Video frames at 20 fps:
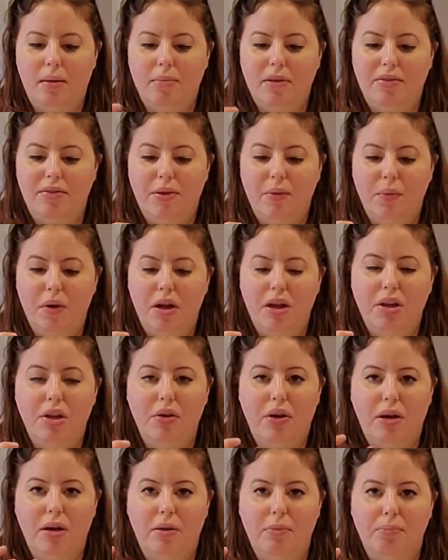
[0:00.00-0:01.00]
if you want, you
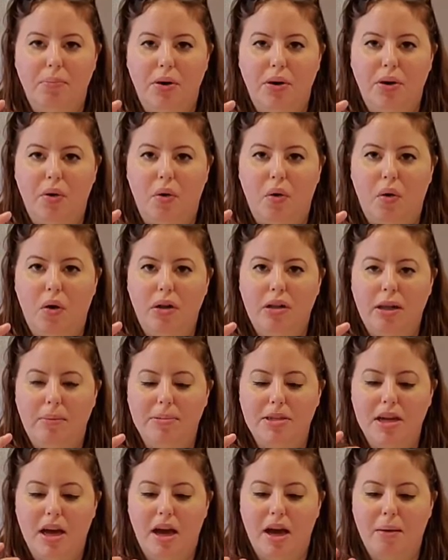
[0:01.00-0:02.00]
can put a hole up
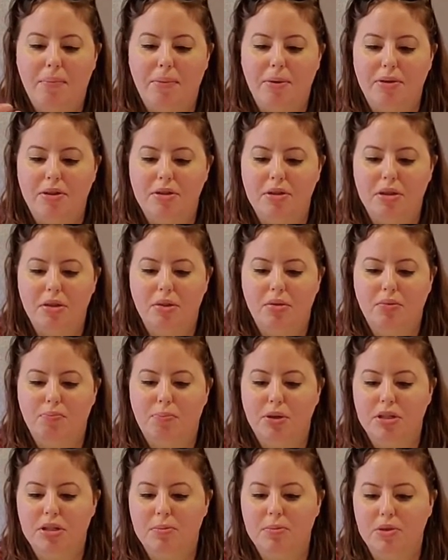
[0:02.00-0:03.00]
top and
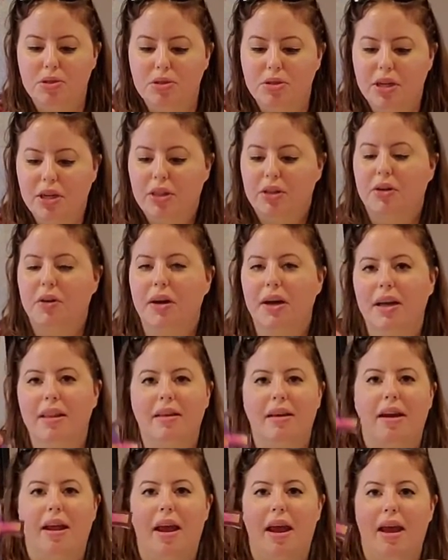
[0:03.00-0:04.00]
put some string through it and
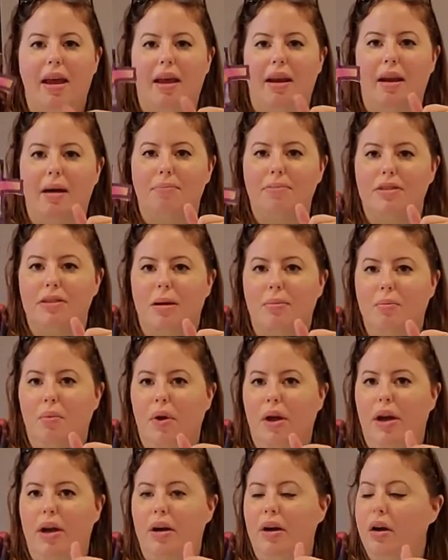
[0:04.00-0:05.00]
then hang it up
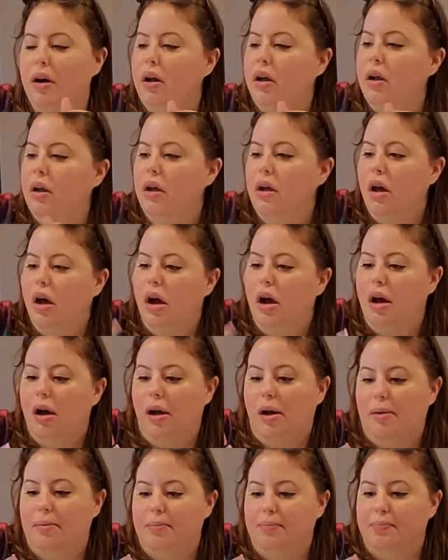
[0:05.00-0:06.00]
somewhere.
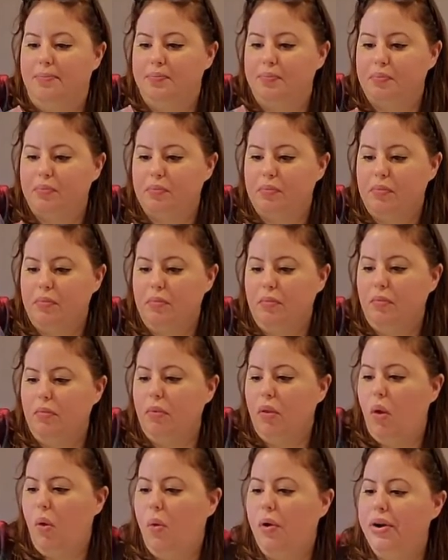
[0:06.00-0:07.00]

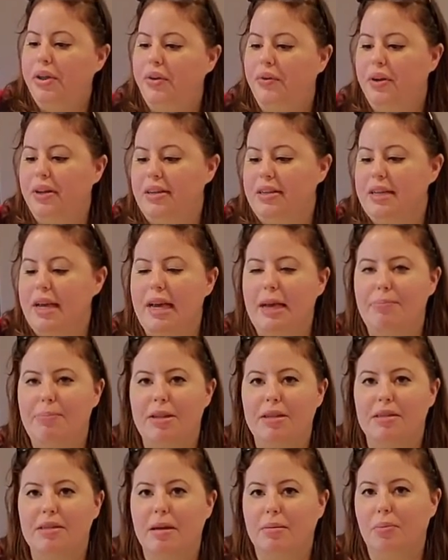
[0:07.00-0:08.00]
Or you can tape
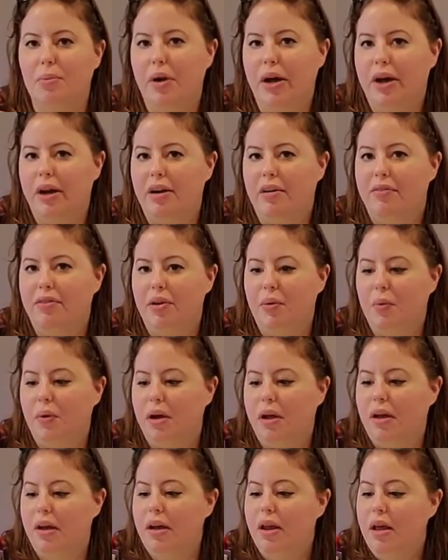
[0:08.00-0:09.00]
it somewhere if you
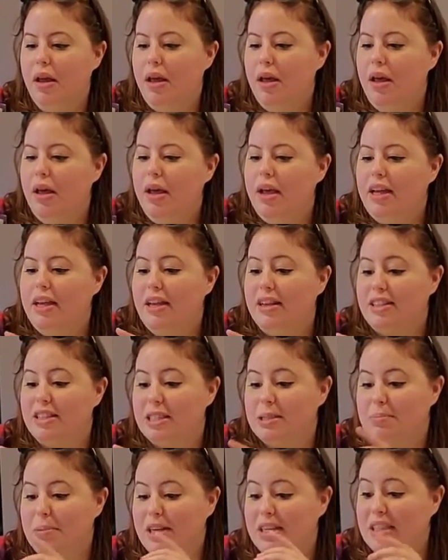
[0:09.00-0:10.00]
want. It
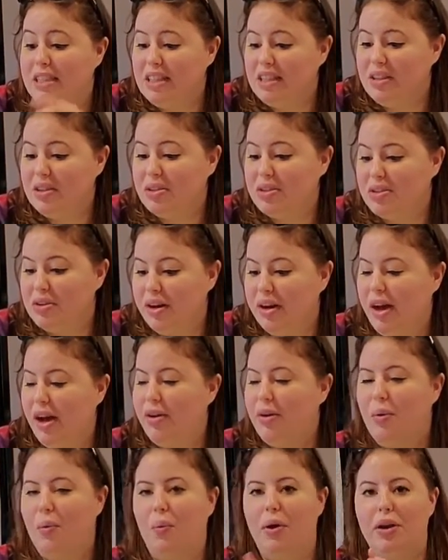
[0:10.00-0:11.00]
especially looks great
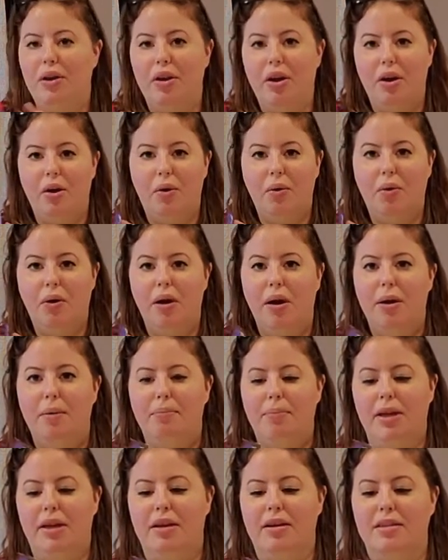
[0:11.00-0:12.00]
on a window
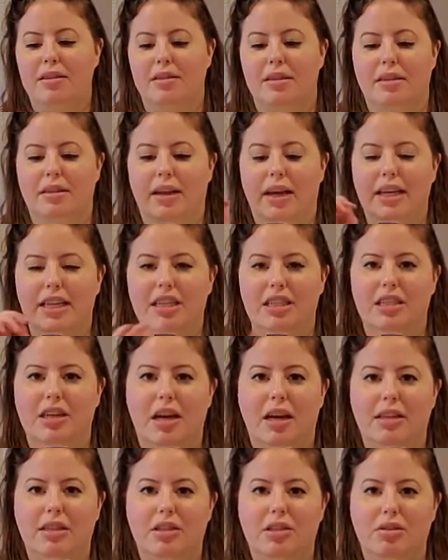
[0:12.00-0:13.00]
because the light
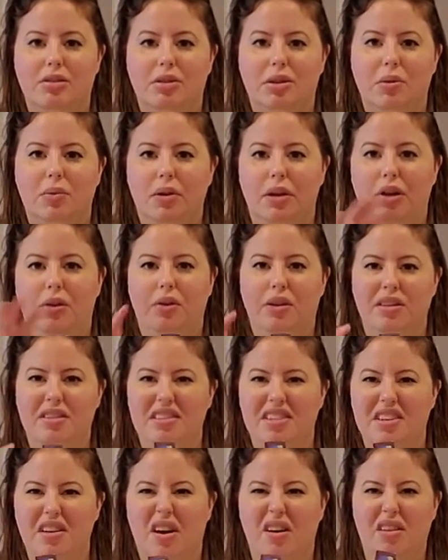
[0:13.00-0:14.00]
shines through and you can
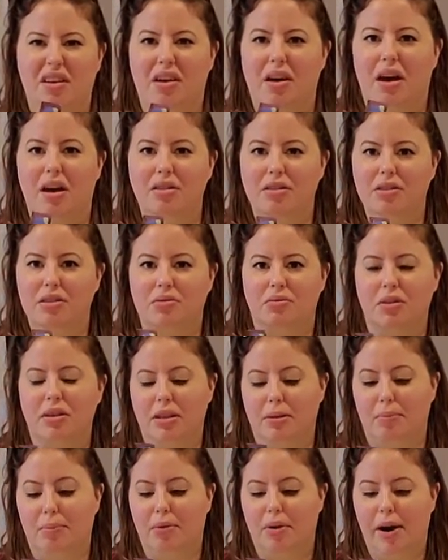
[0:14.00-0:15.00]
see all the colors
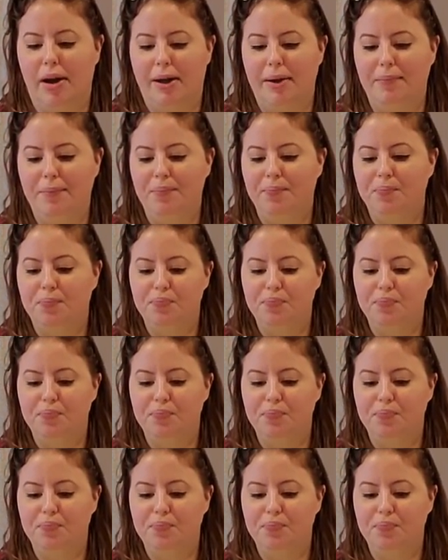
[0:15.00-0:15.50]
really bright.